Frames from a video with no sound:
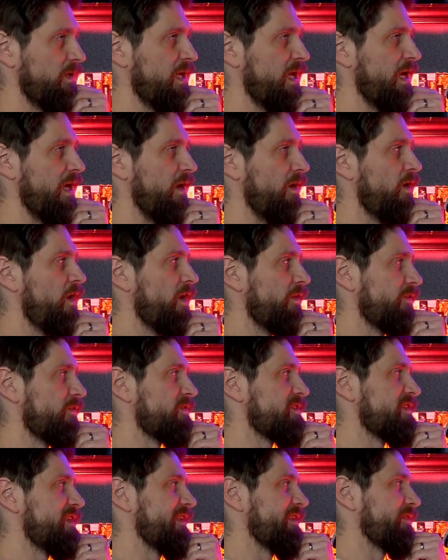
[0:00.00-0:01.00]
Yeah,
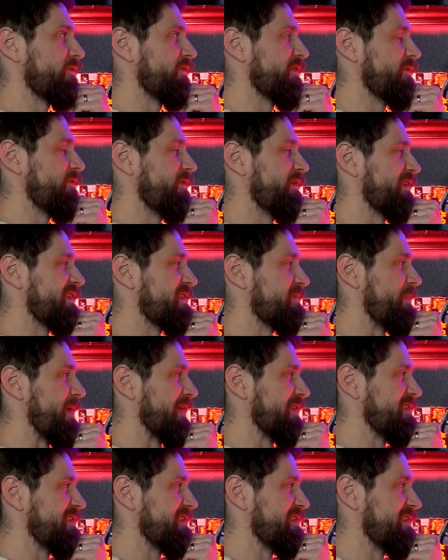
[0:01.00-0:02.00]
there was a lot that we
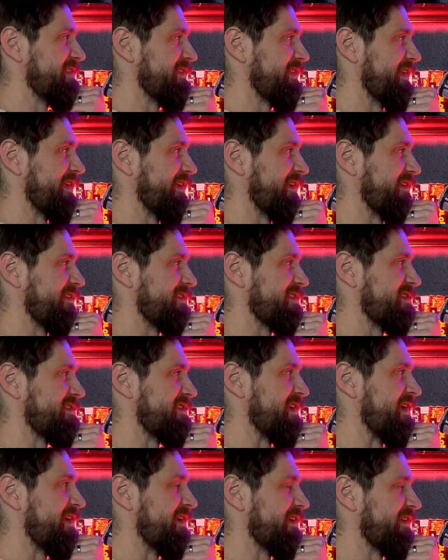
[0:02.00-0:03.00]
expected to like
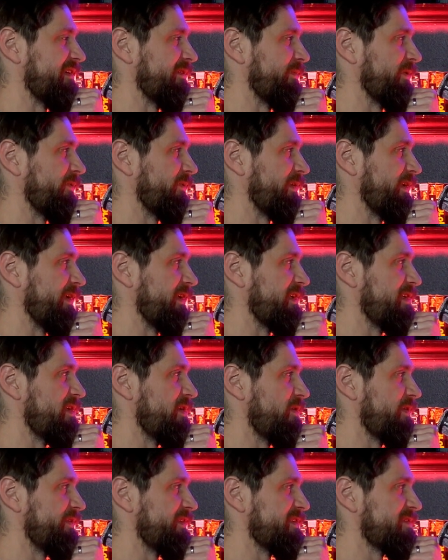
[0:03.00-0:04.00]
suck, but we're like, you
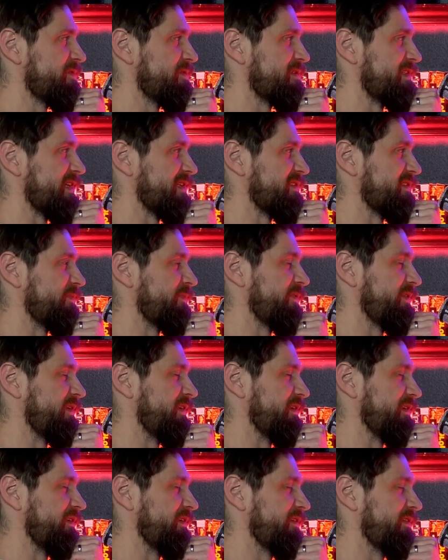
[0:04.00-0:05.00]
know what, this was actually pretty
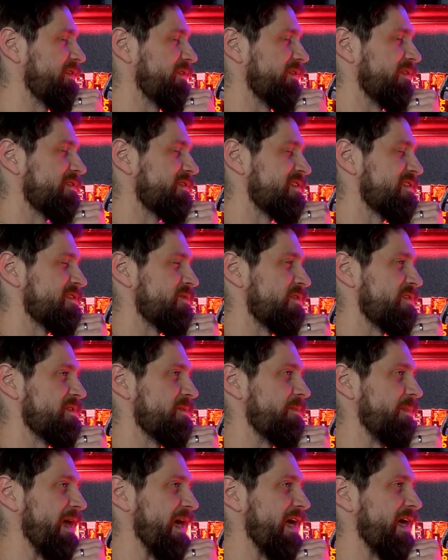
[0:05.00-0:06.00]
good, or this
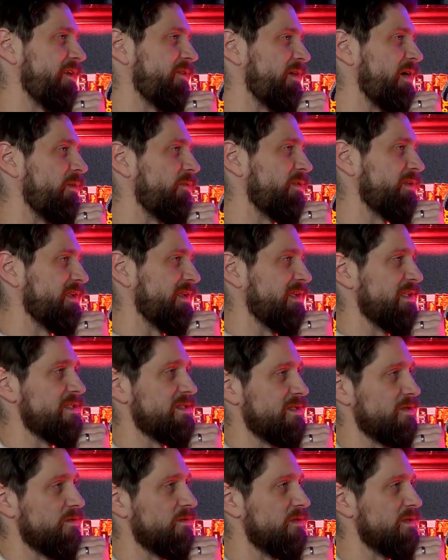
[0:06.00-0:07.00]
wasn't bad, or I wouldn't
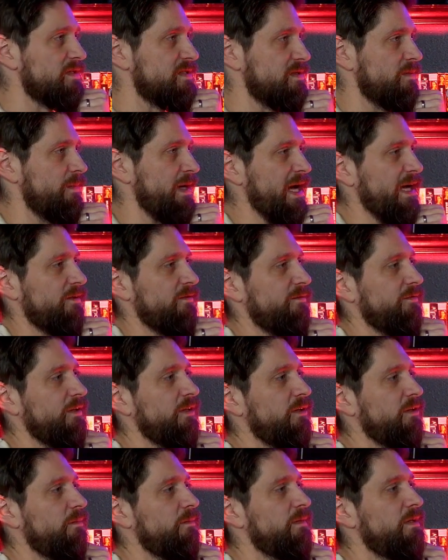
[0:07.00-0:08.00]
consider this a bad
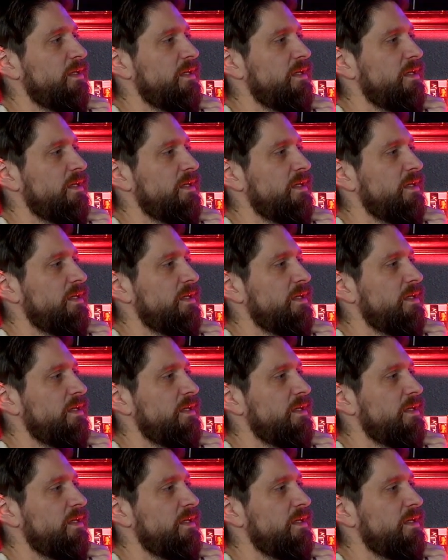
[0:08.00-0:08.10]
film.